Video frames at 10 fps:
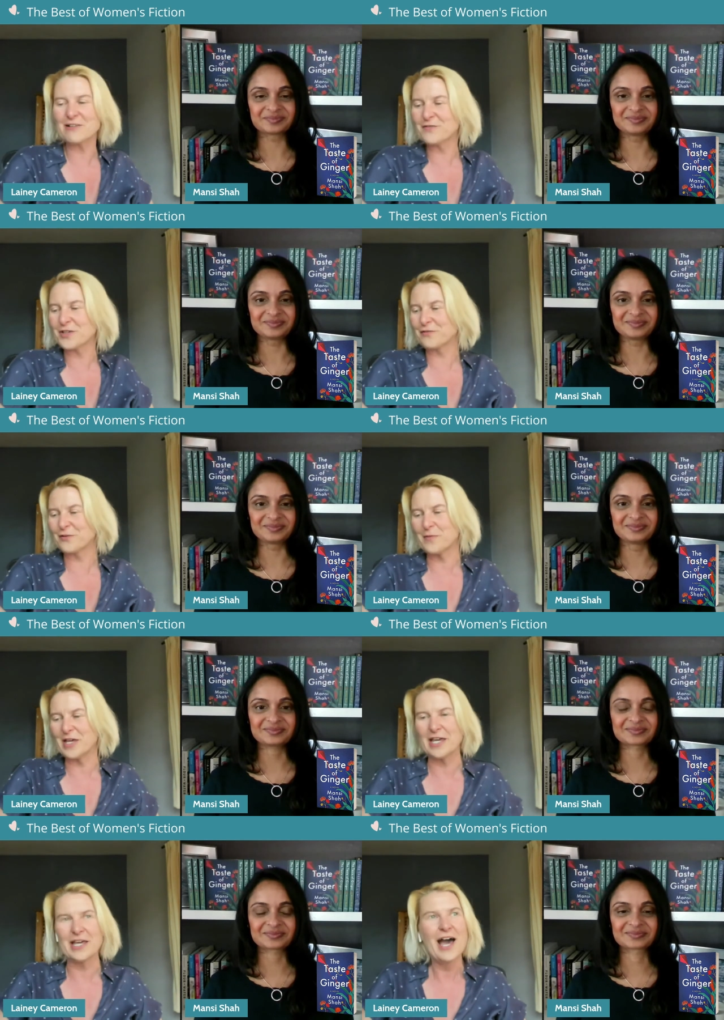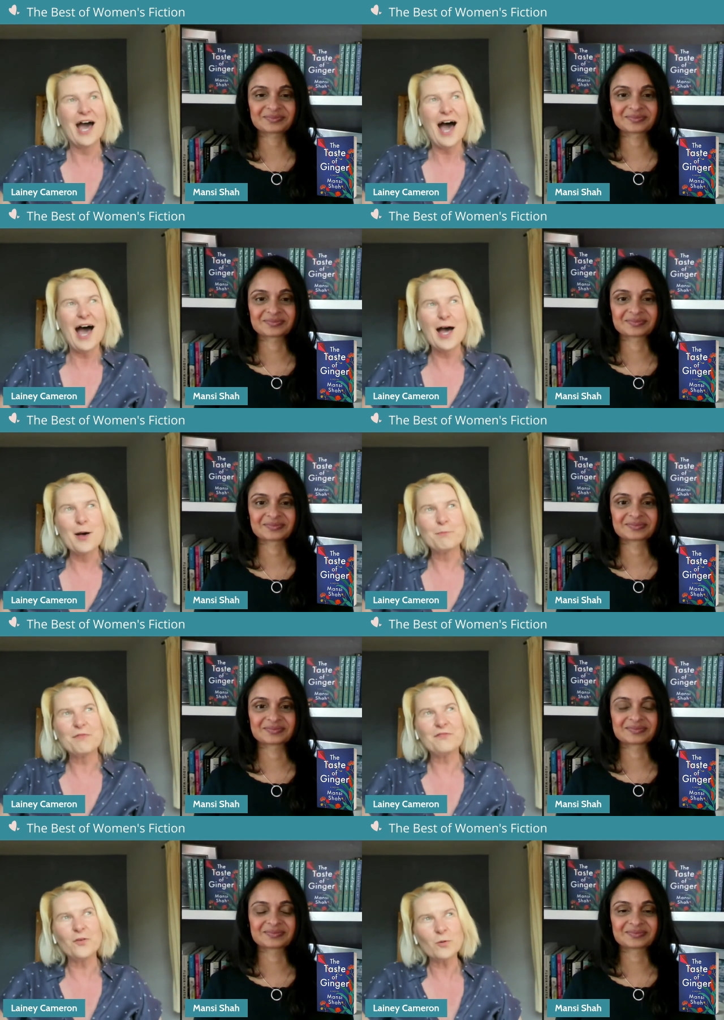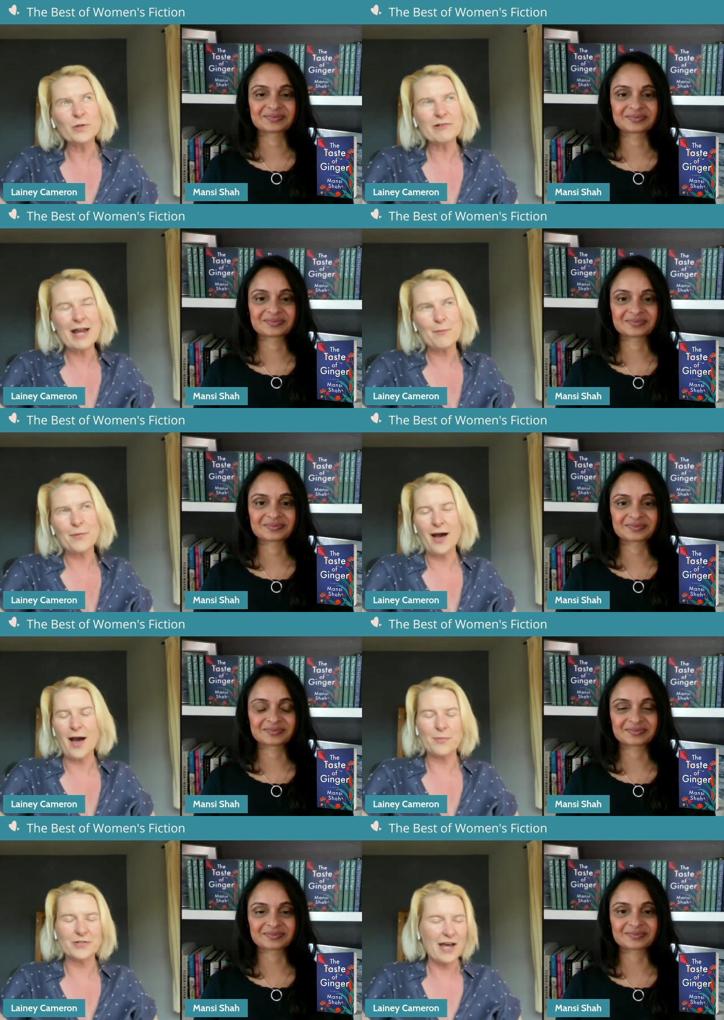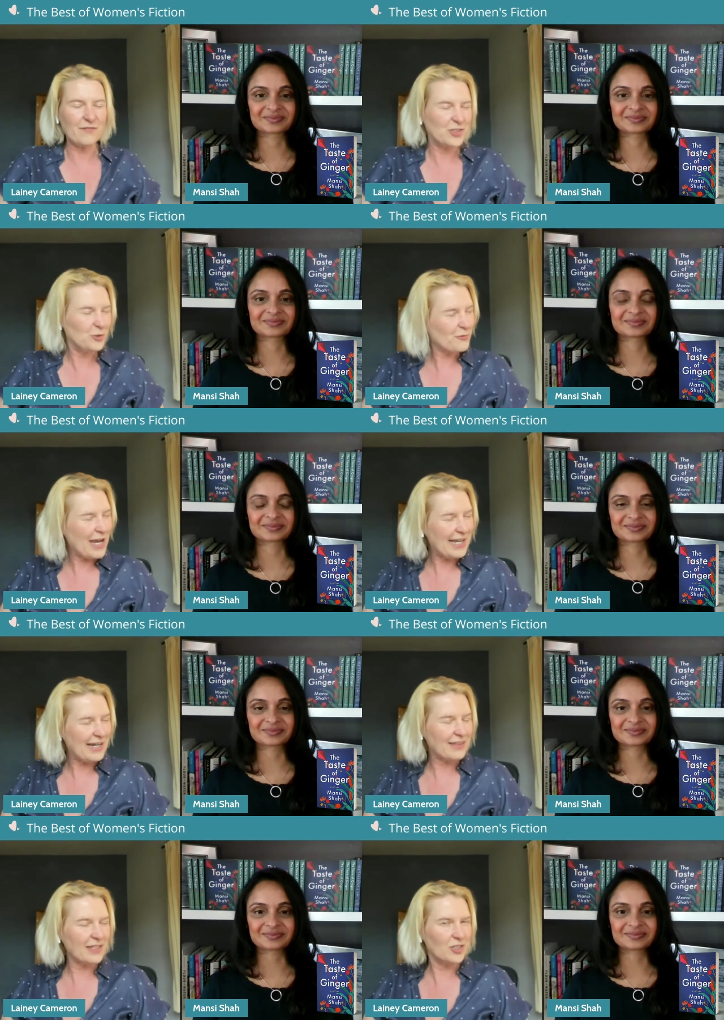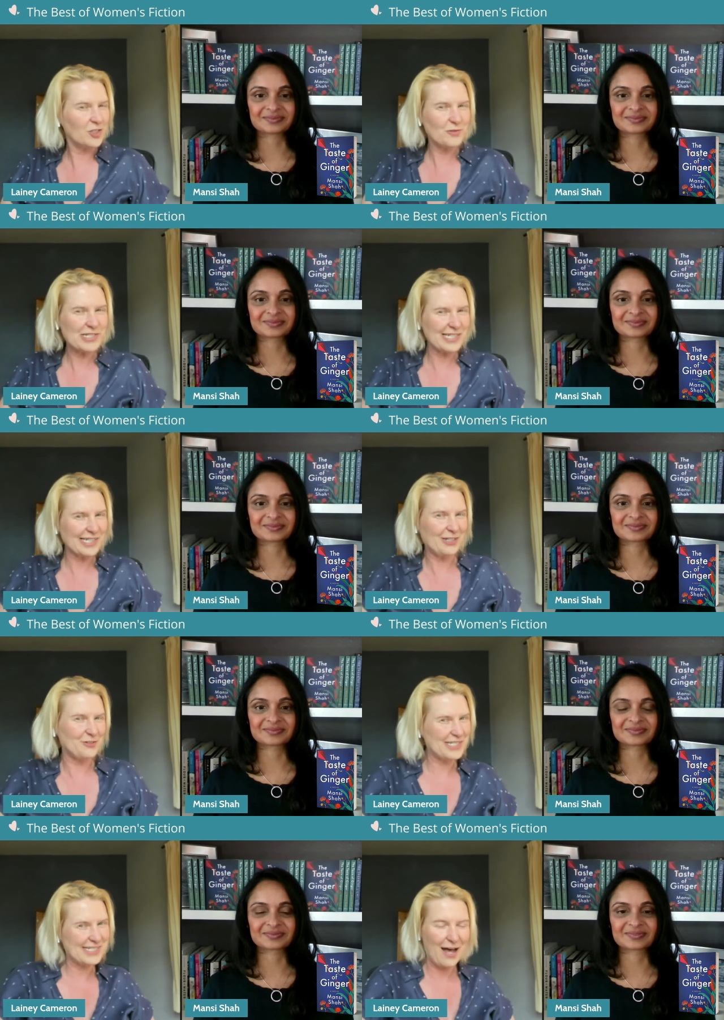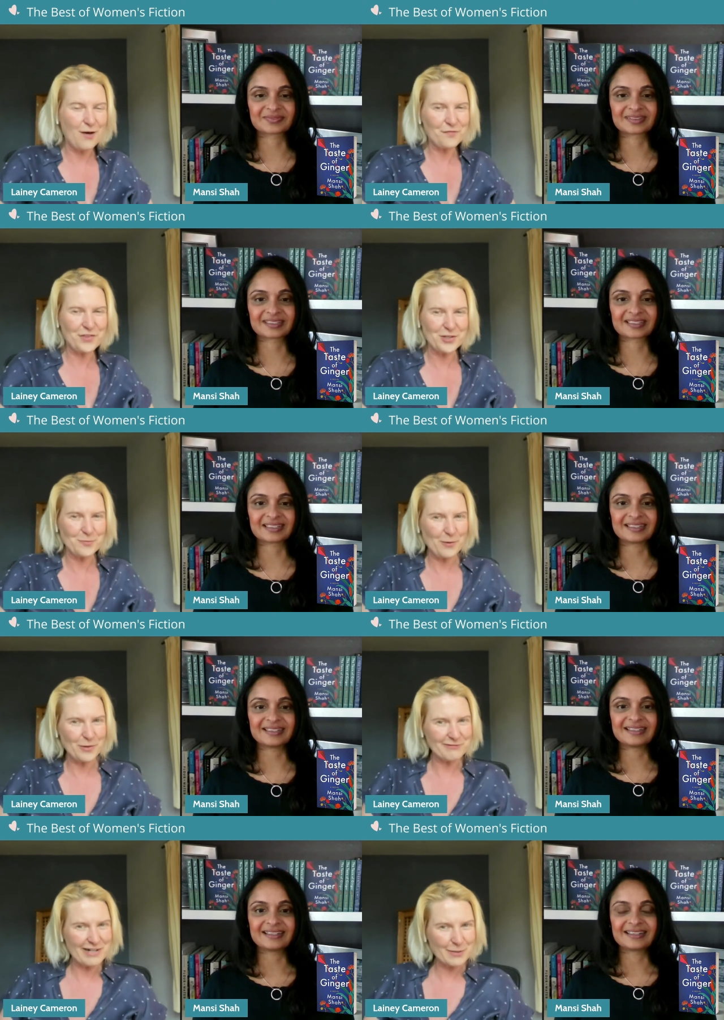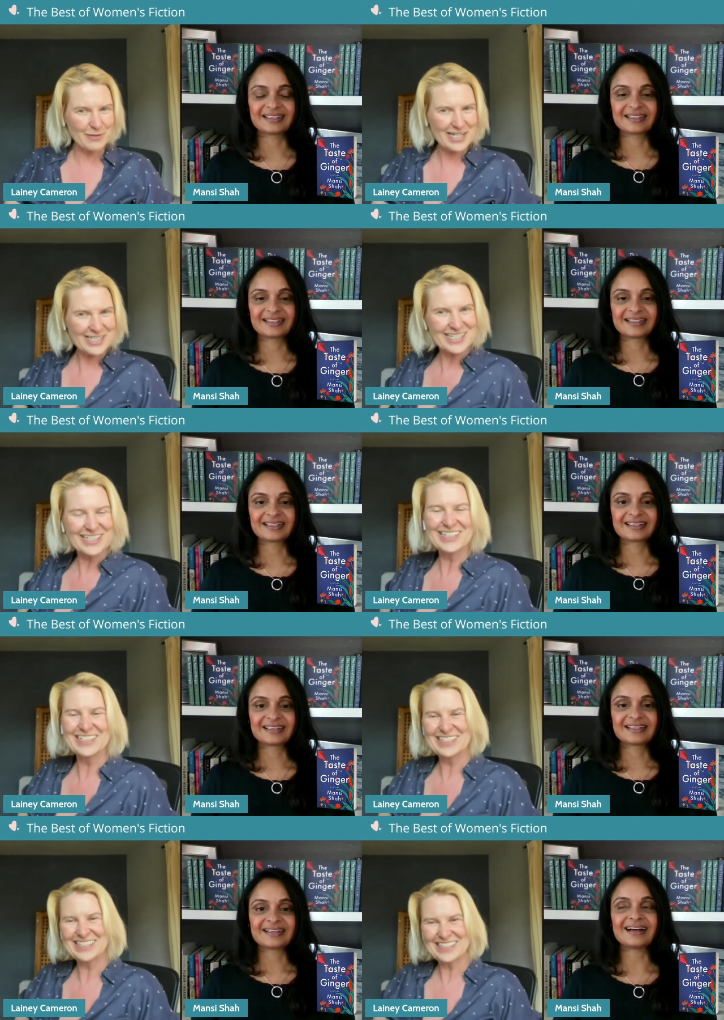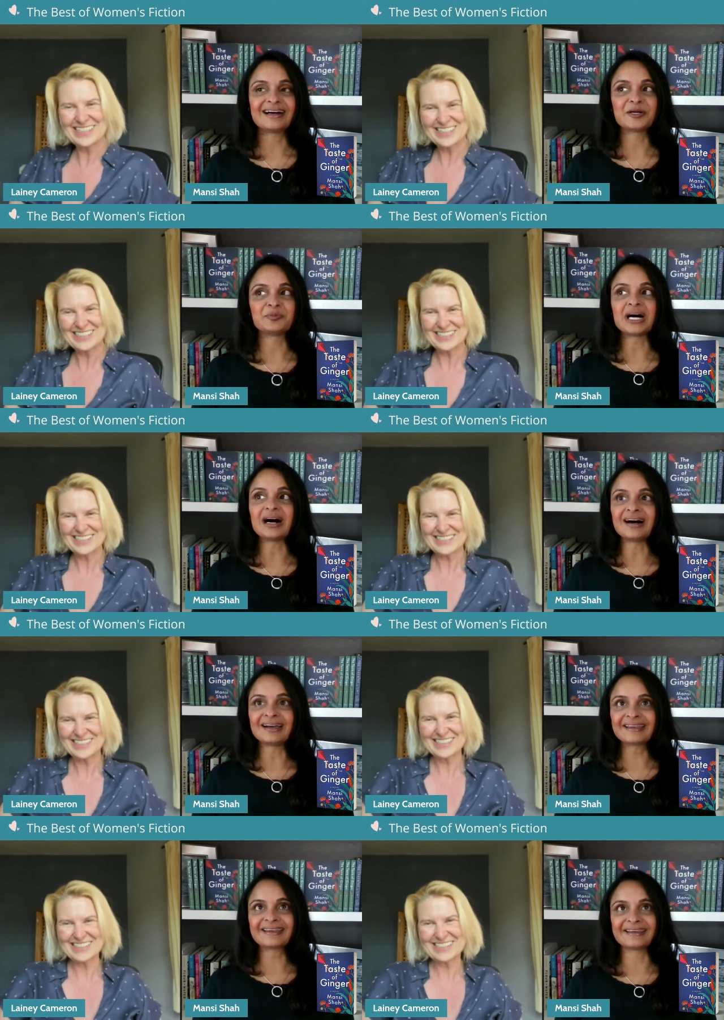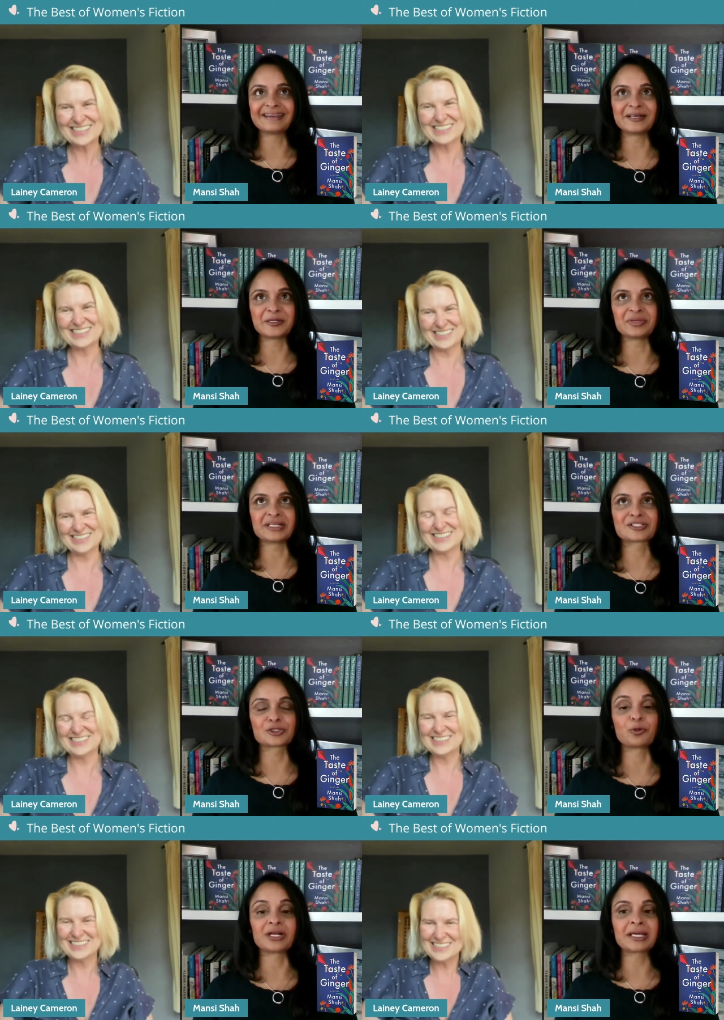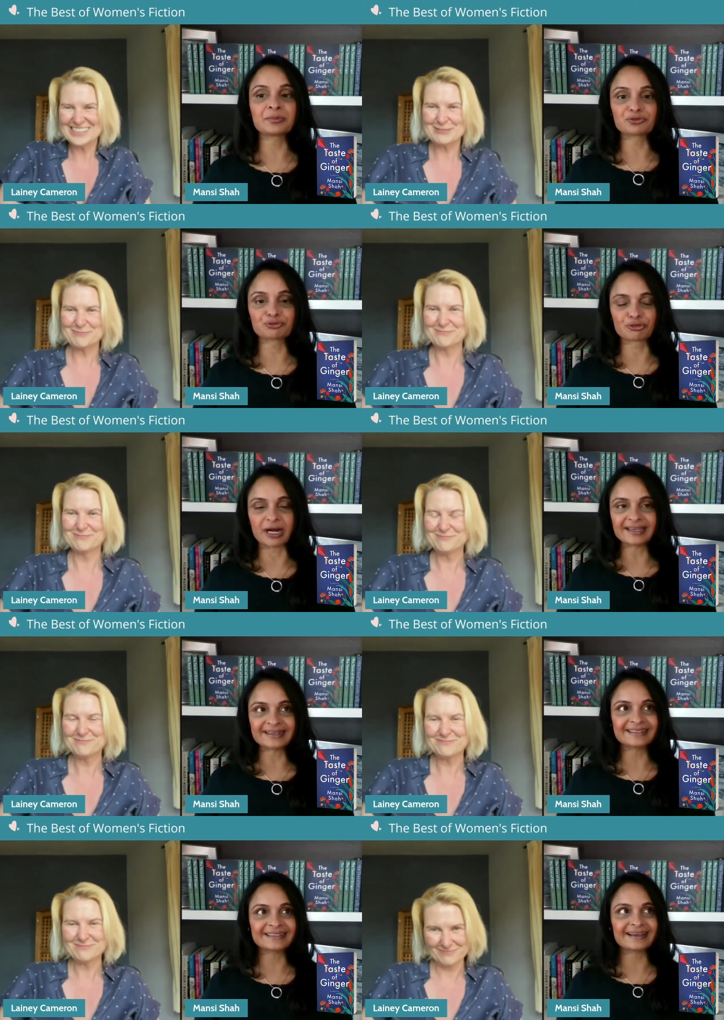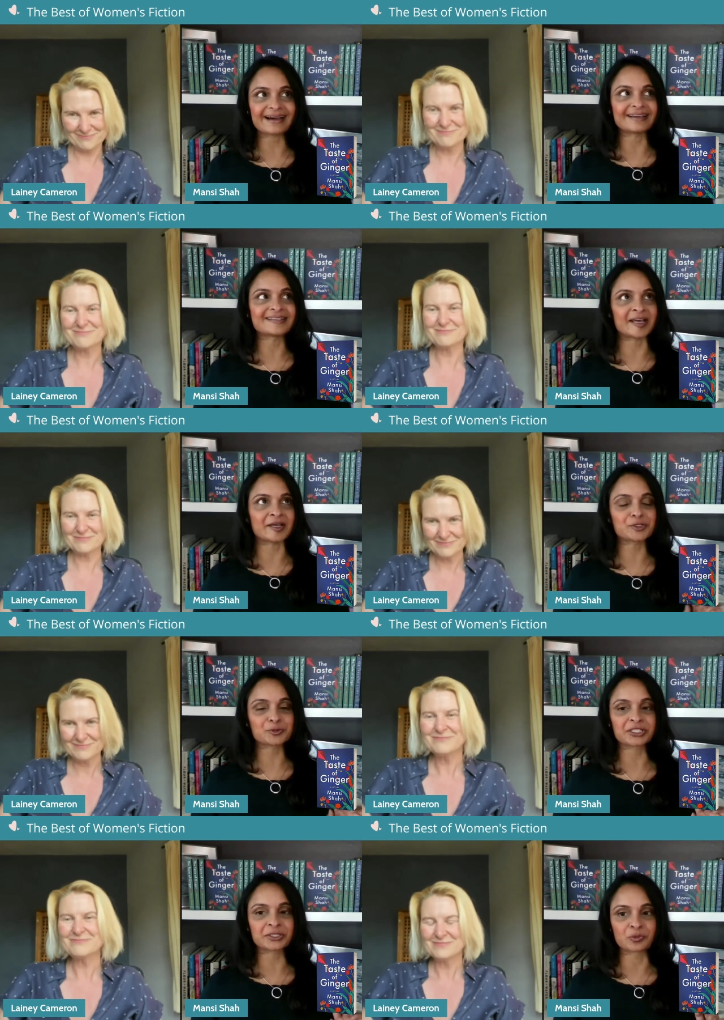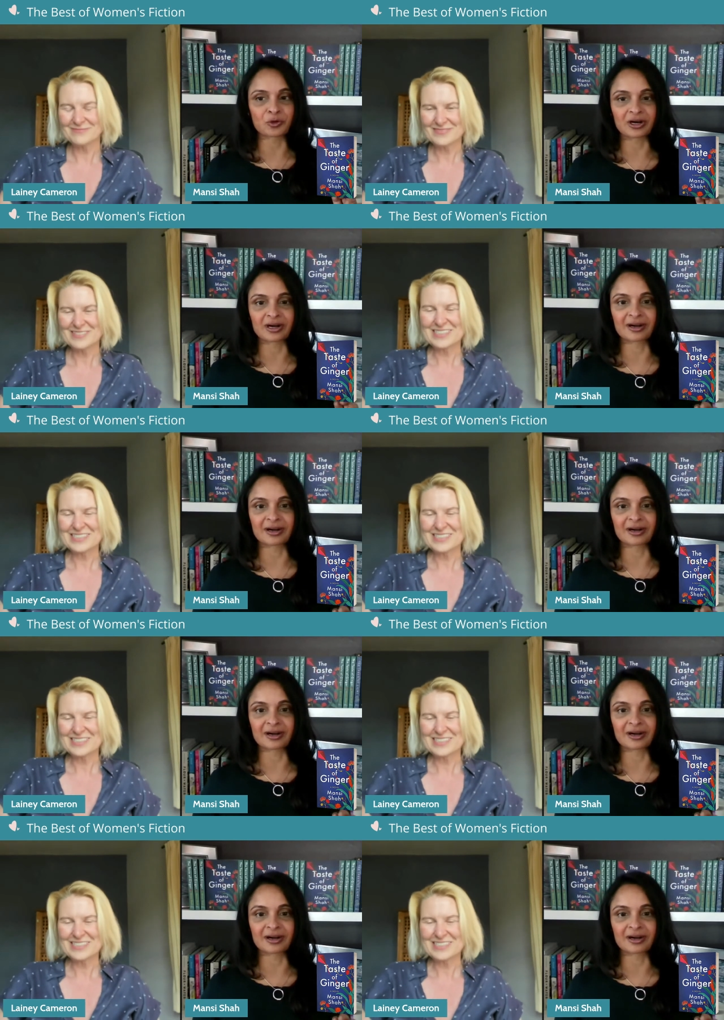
Speaker 1: review from me. Before we wrap up, have you read anything good recently yourself that you might want to
Speaker 2: recommend? So when I'm writing, I tend to read more